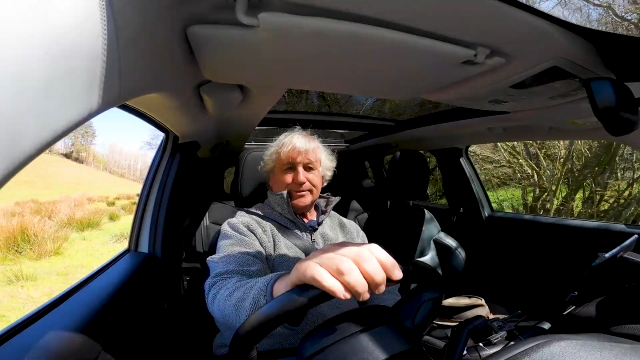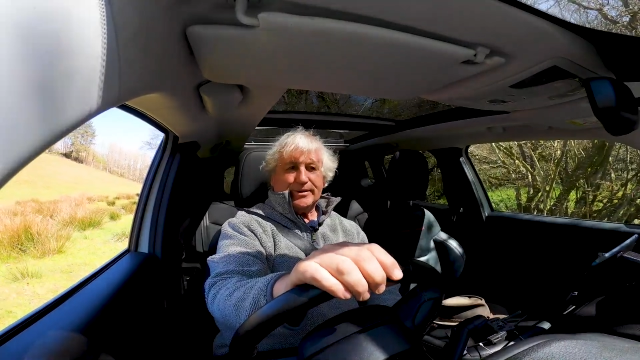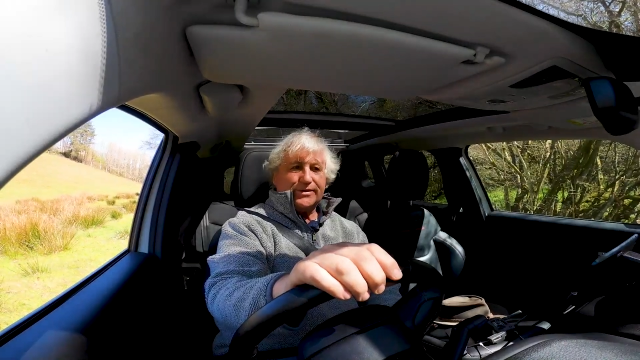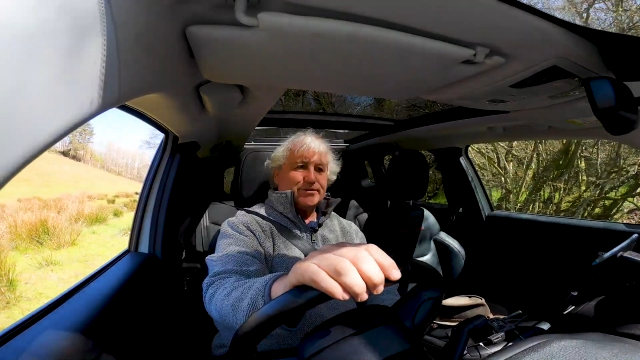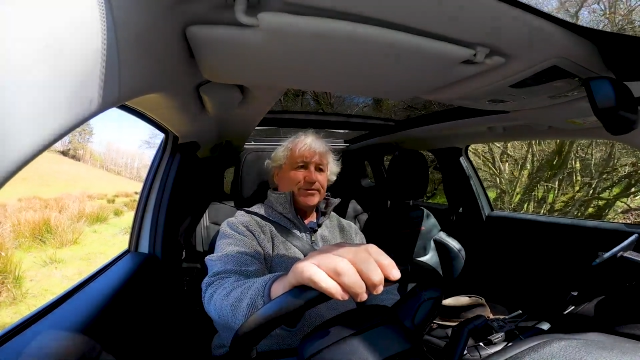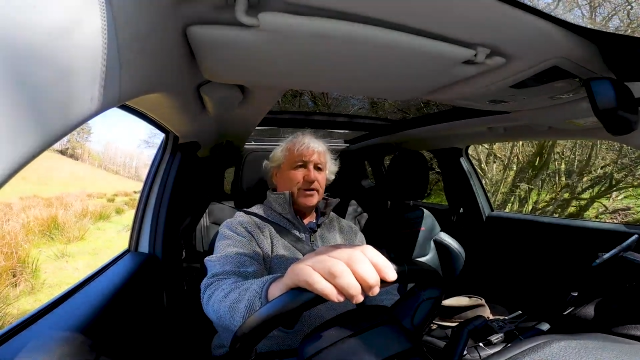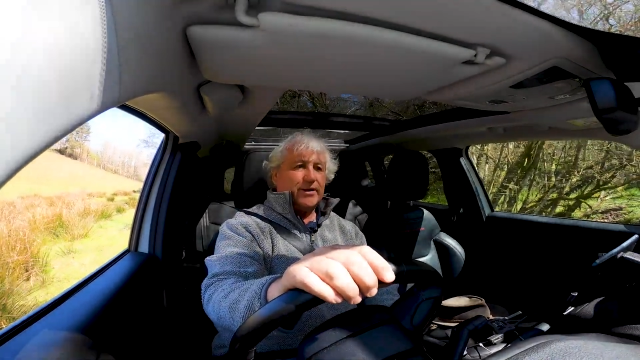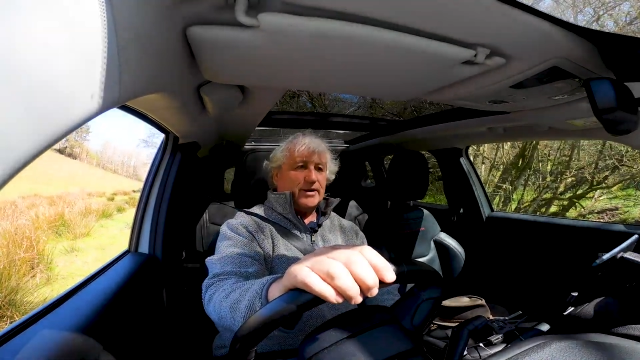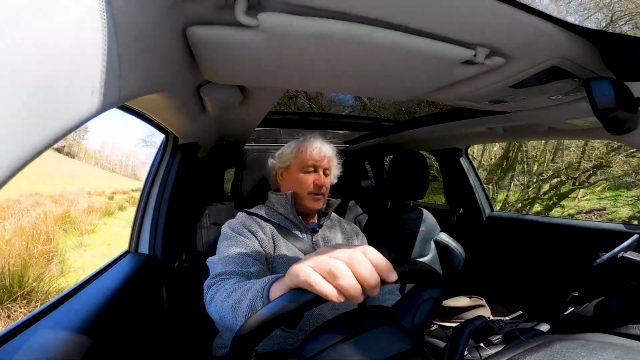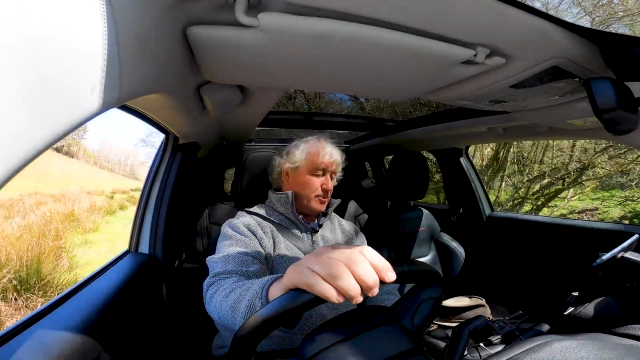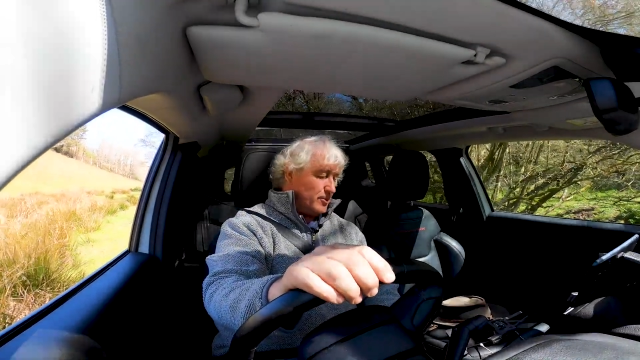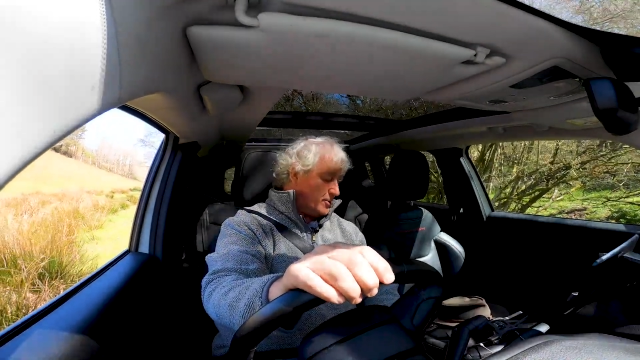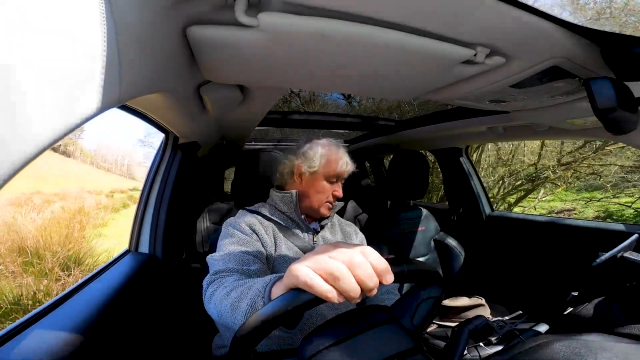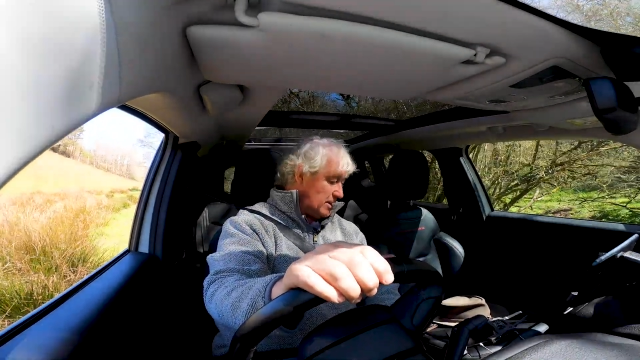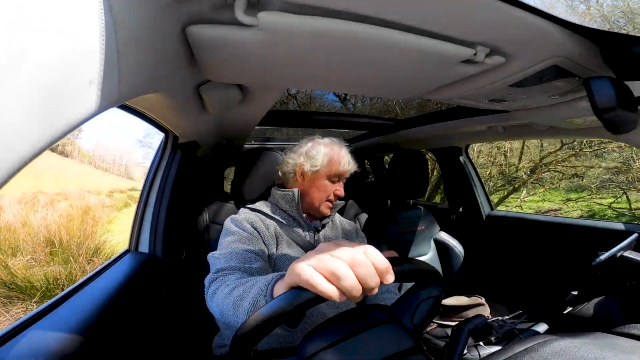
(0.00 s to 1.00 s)
most
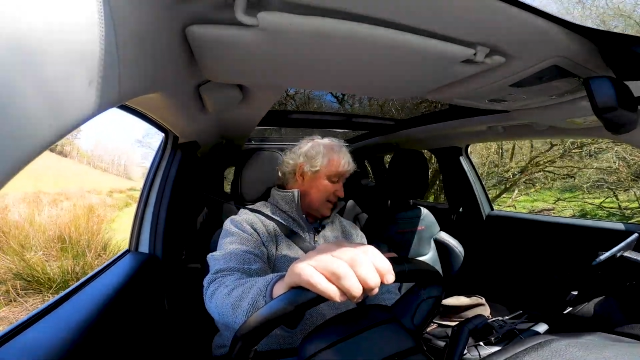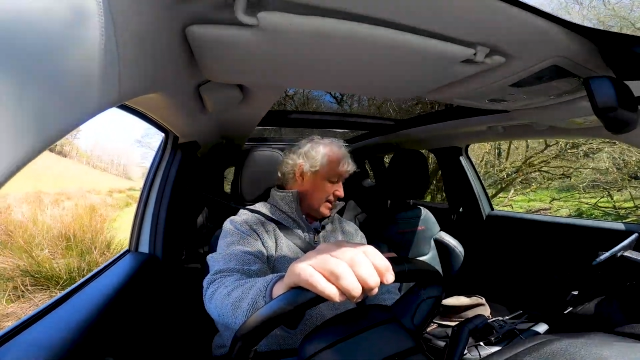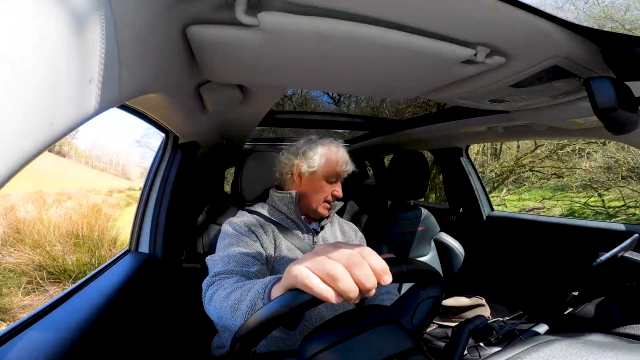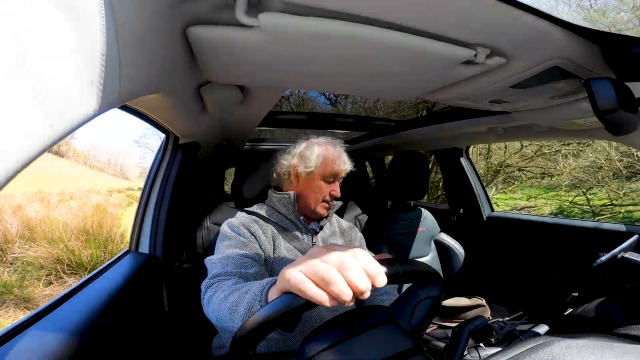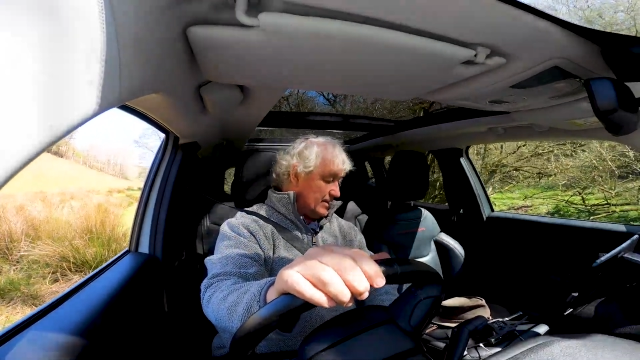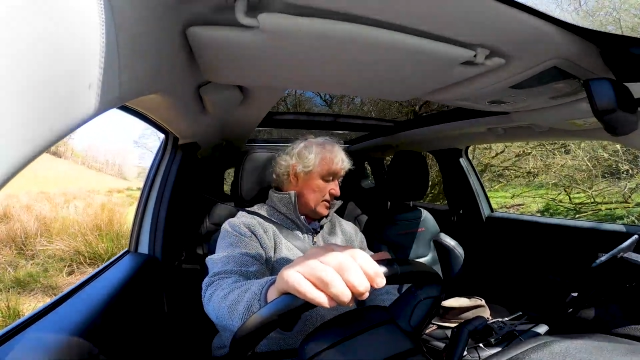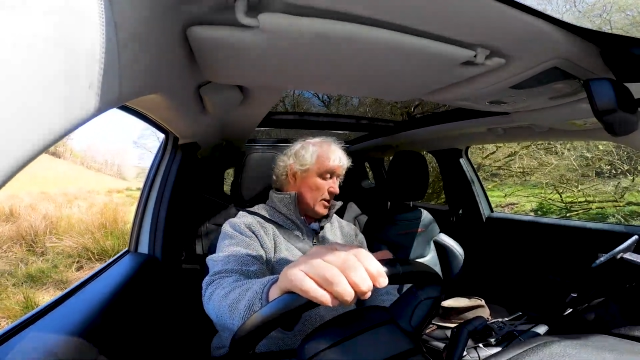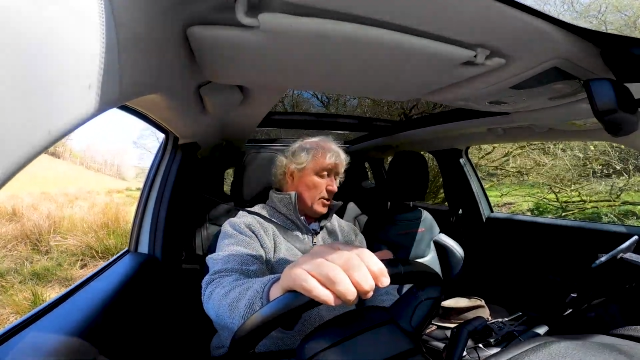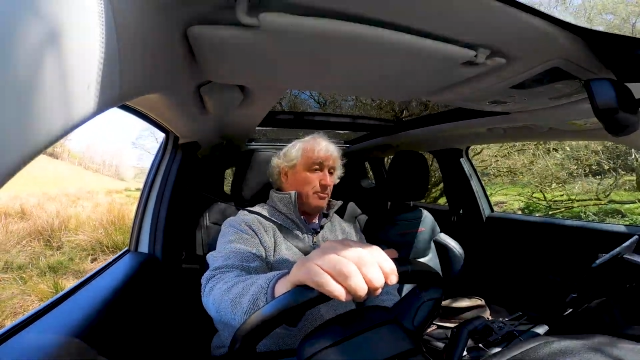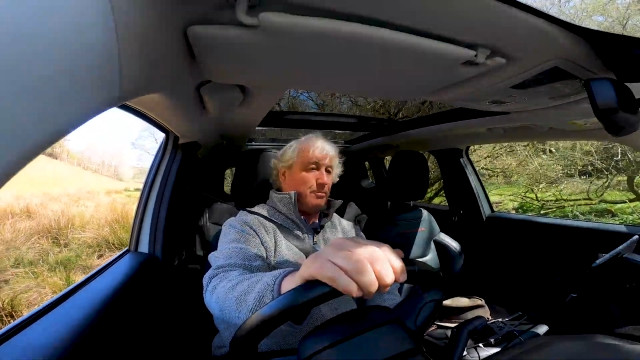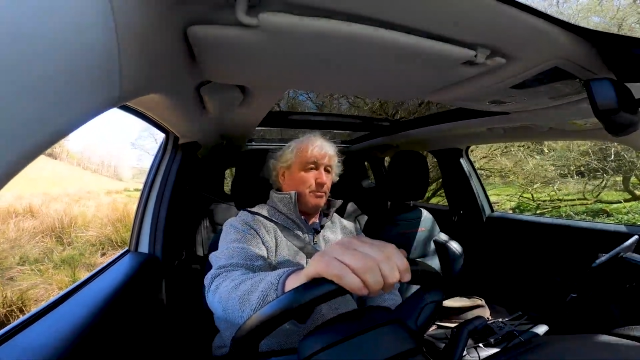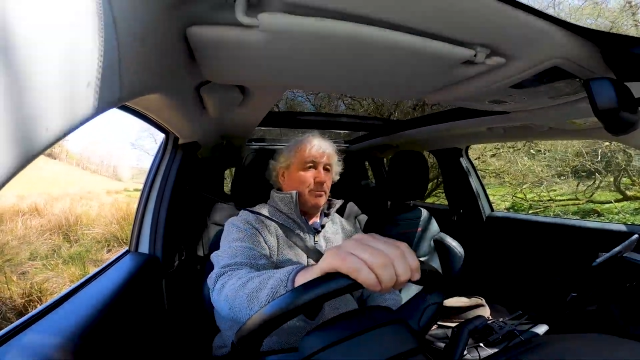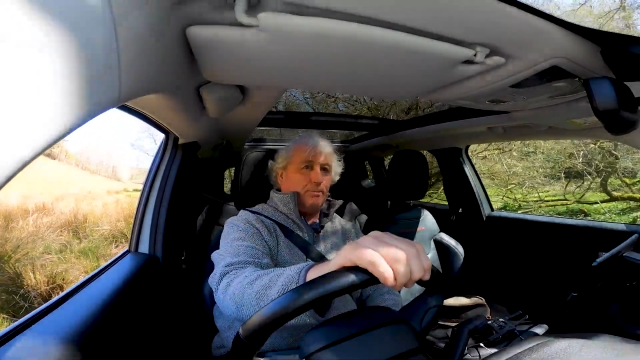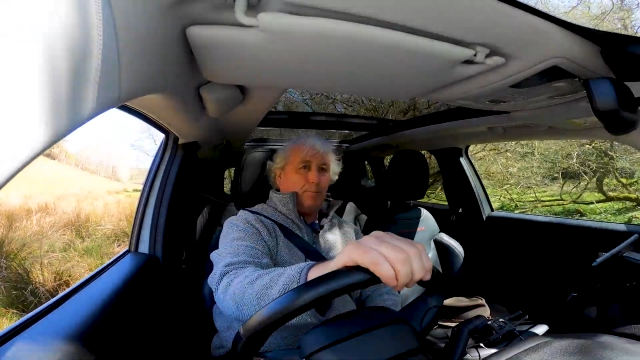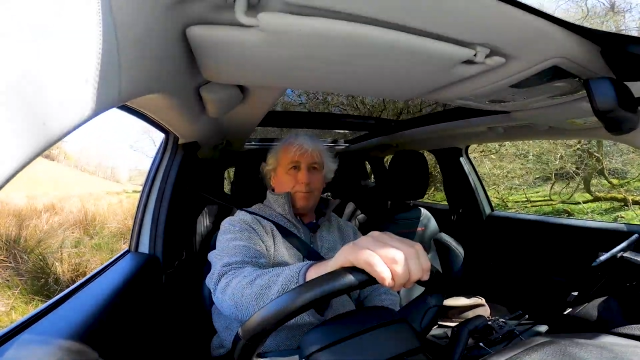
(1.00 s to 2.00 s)
reliable tracking in the
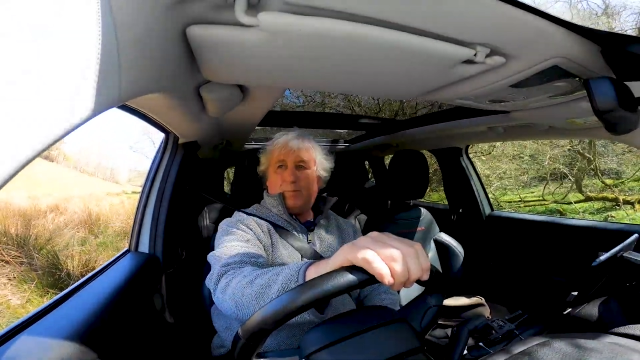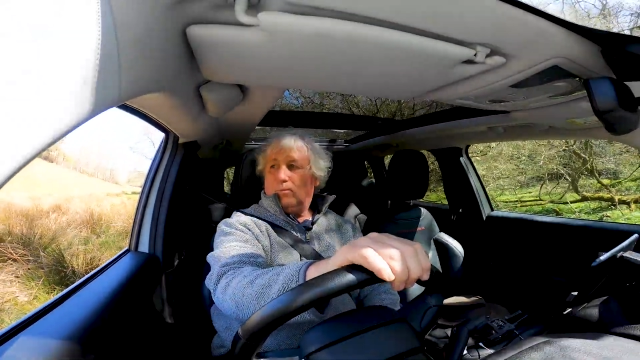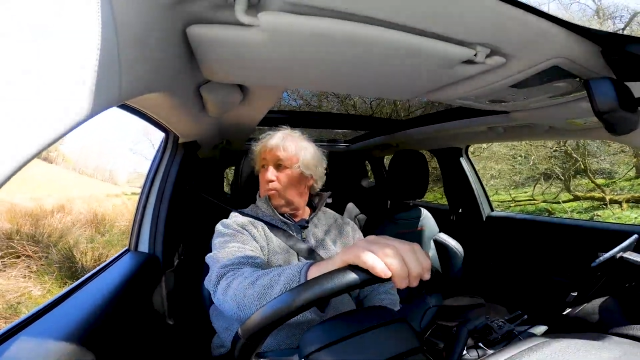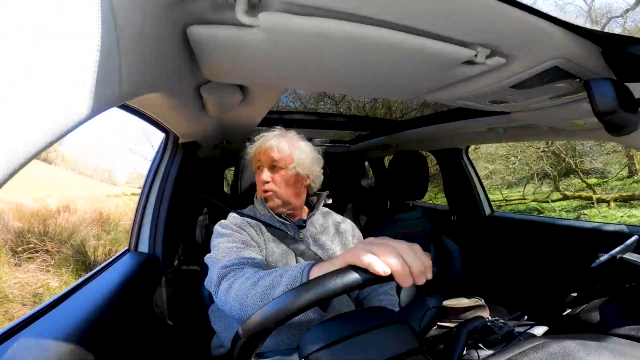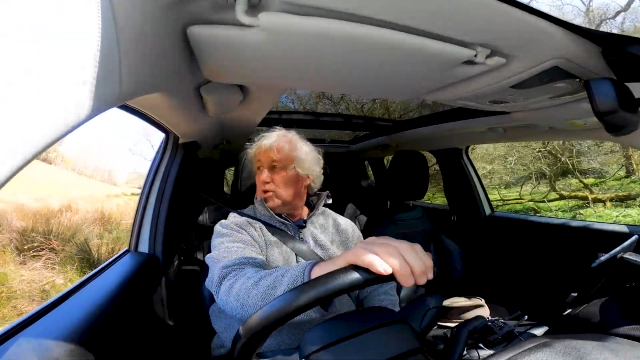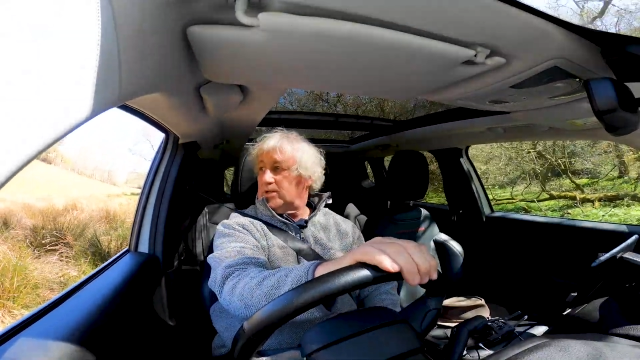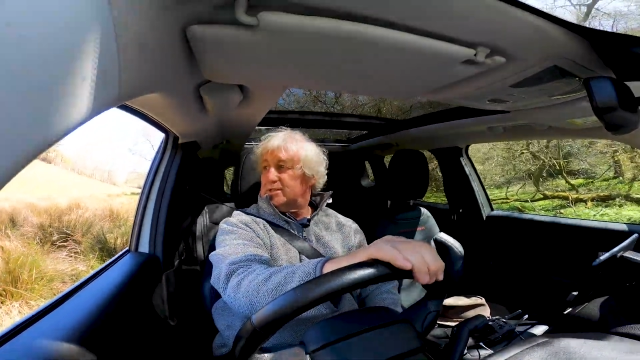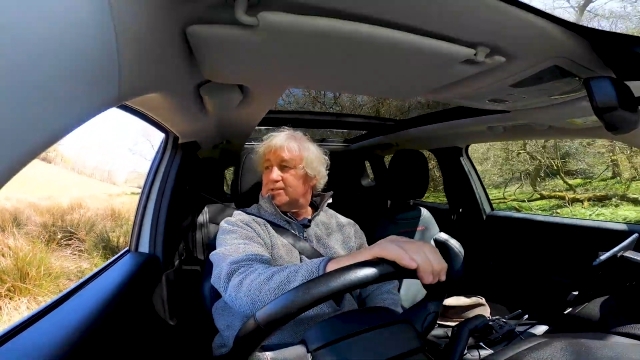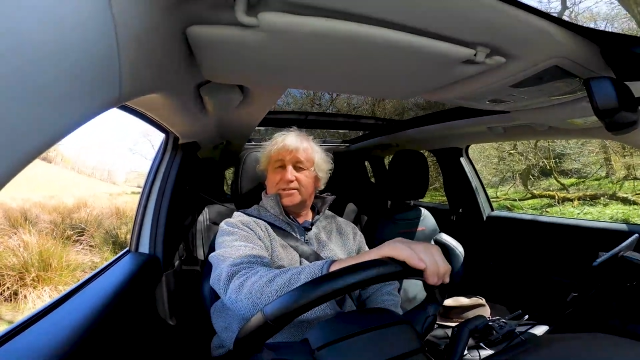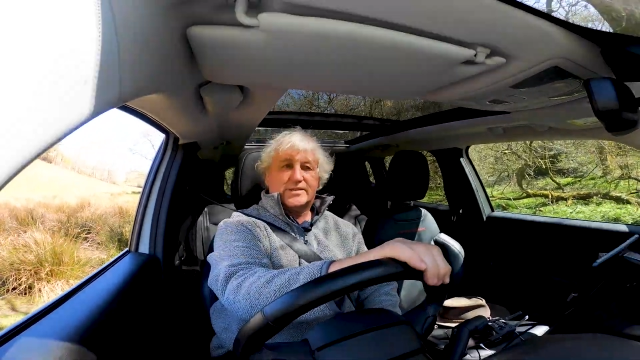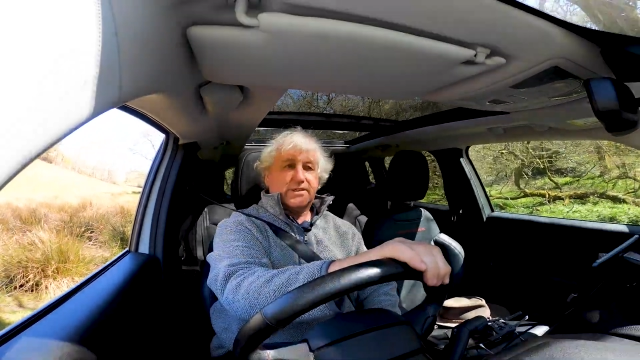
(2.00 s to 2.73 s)
world.